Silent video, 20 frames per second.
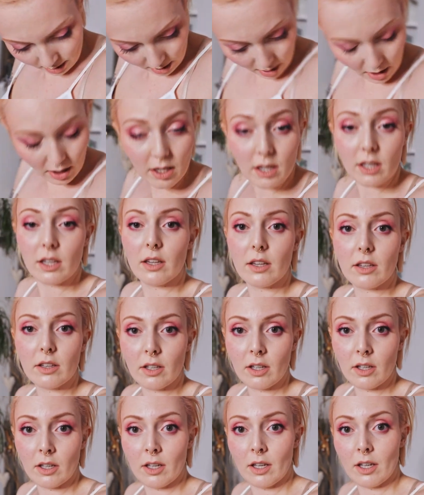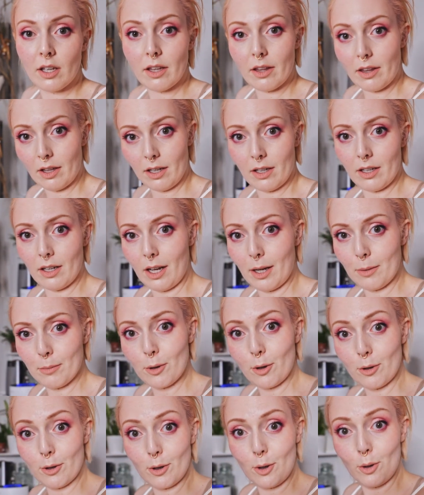and then I'm
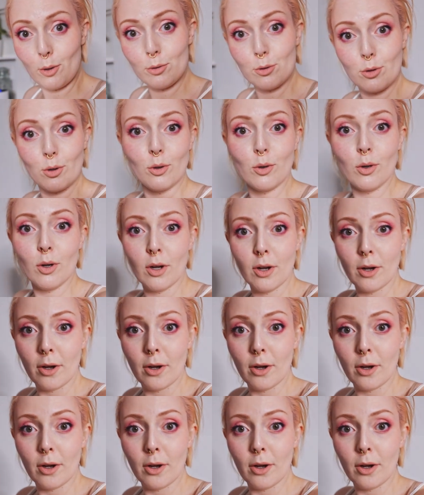gonna go to